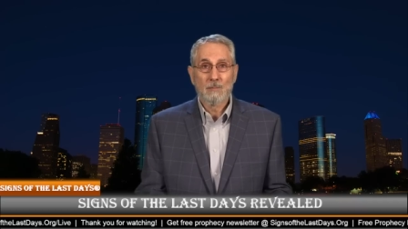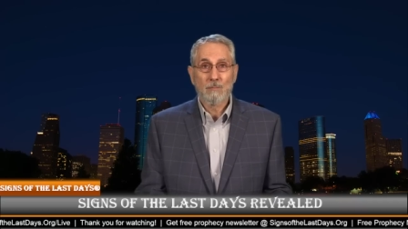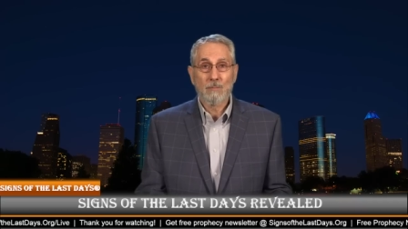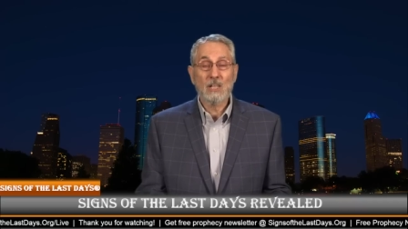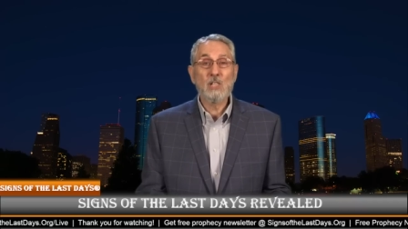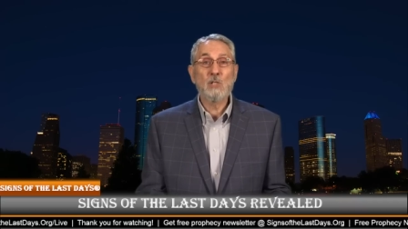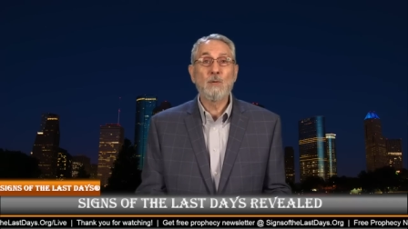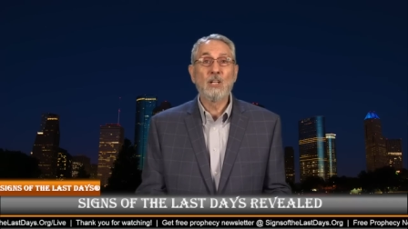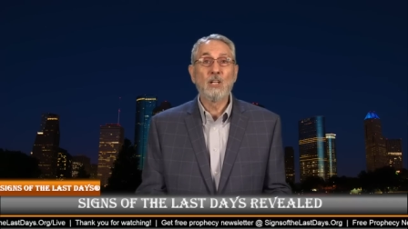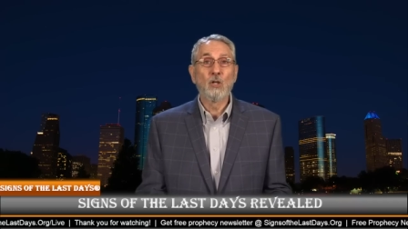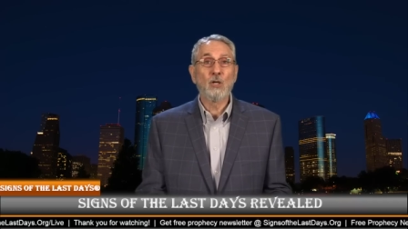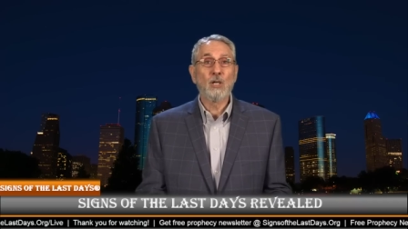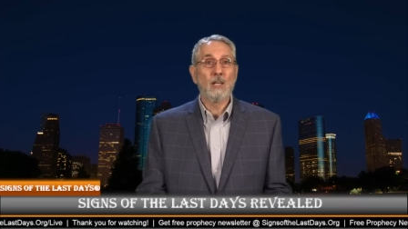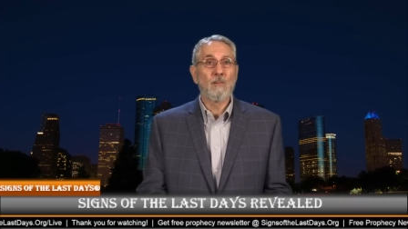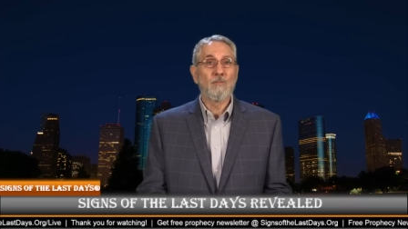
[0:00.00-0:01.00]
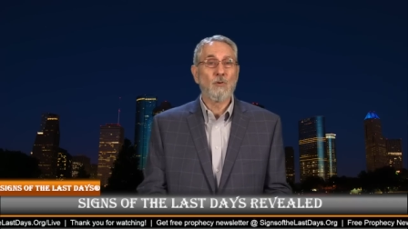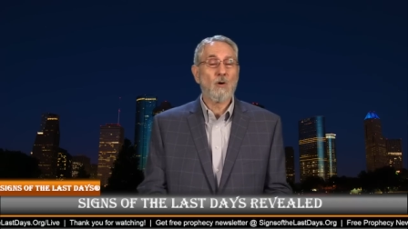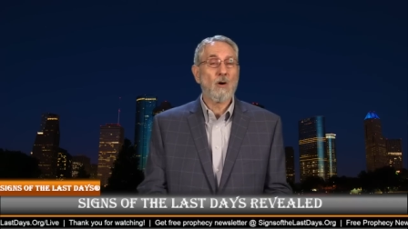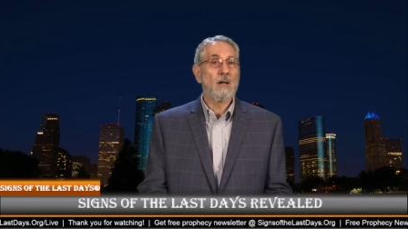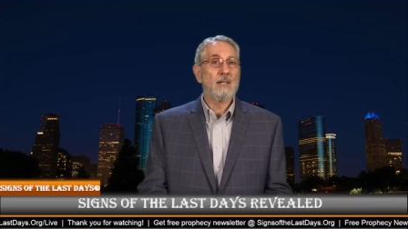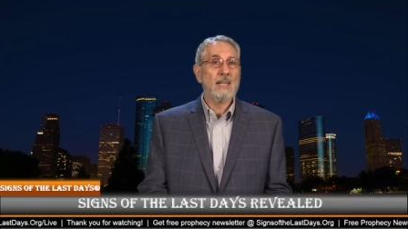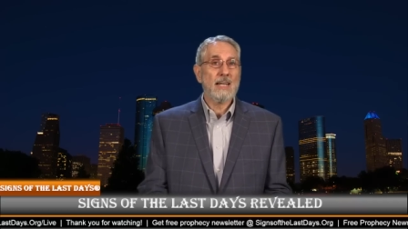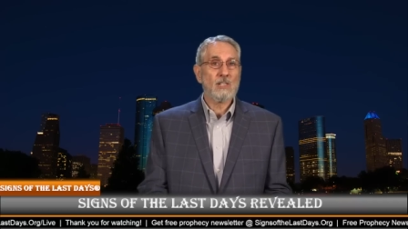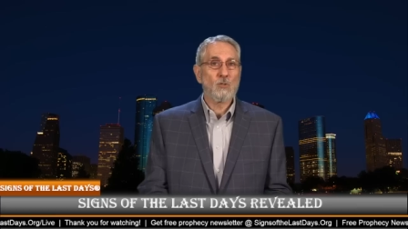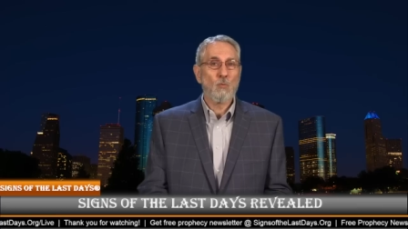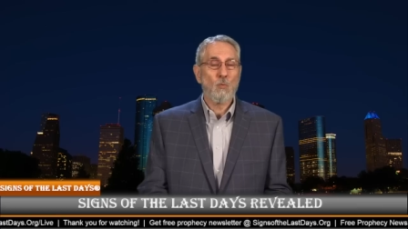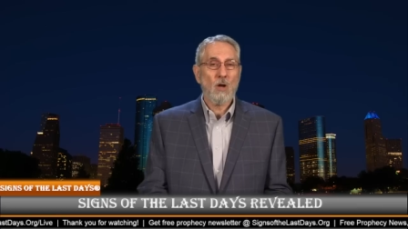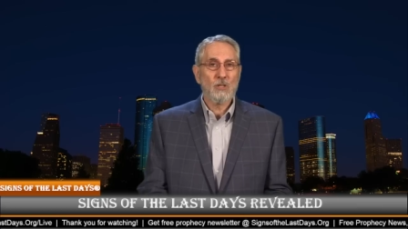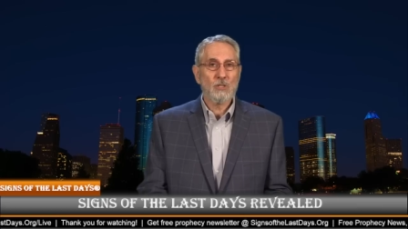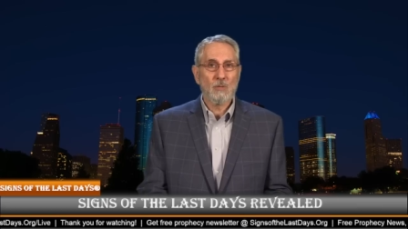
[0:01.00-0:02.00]
Please be looking for our next
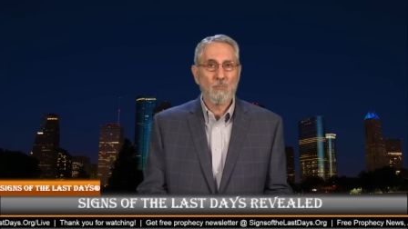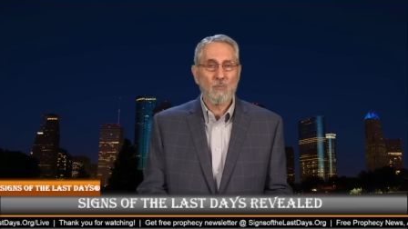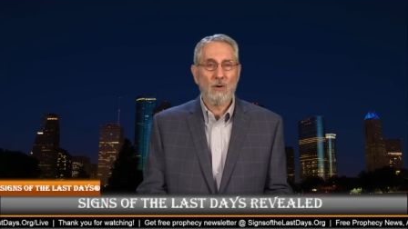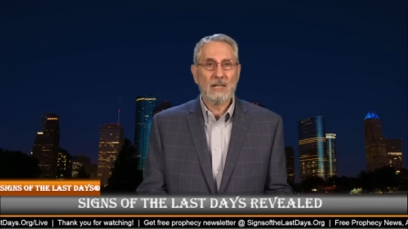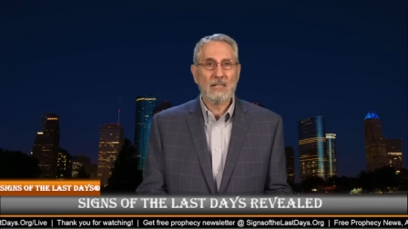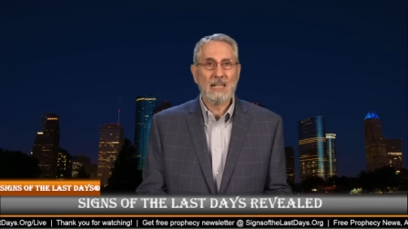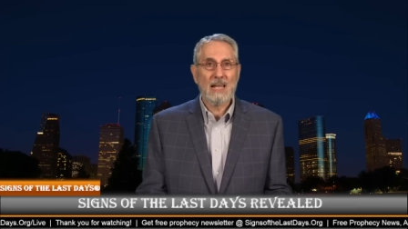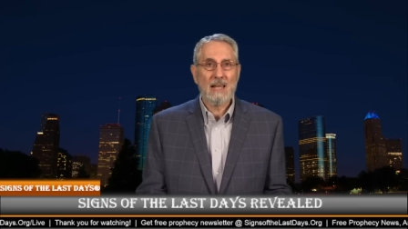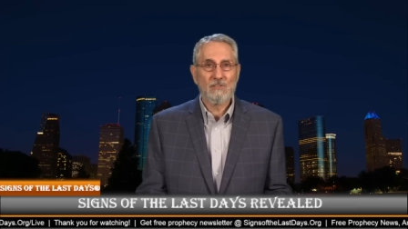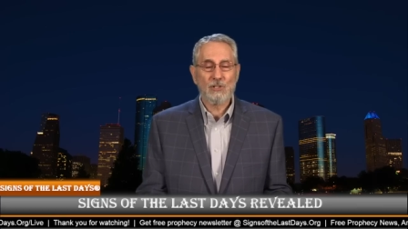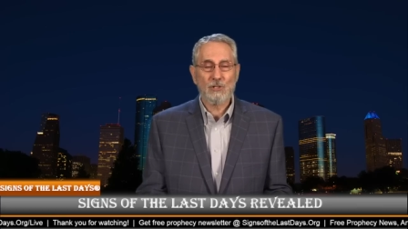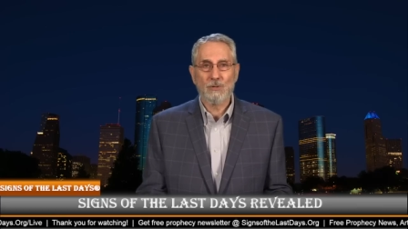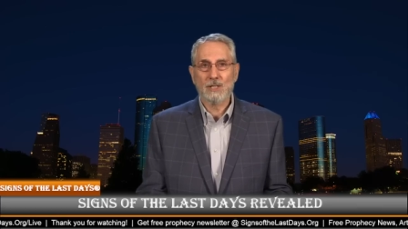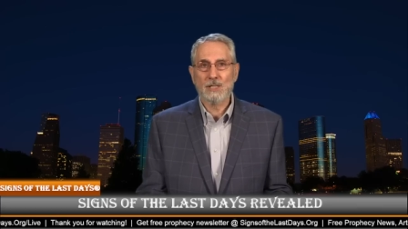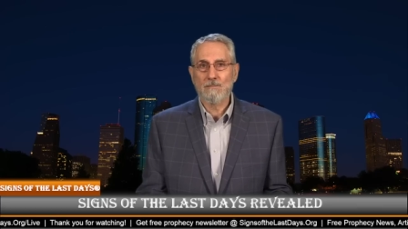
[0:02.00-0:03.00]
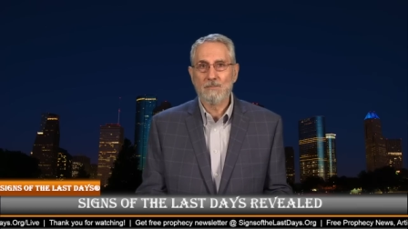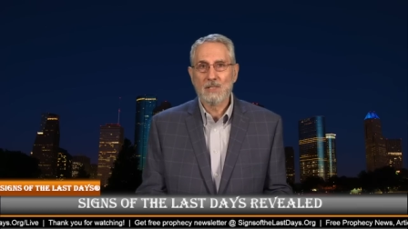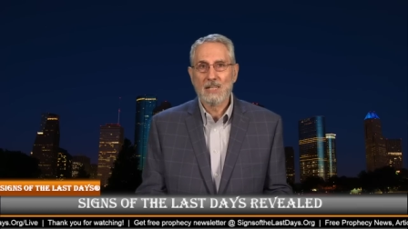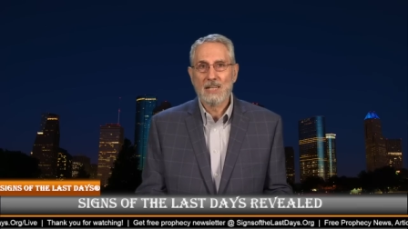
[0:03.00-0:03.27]
Watch and Pray live stream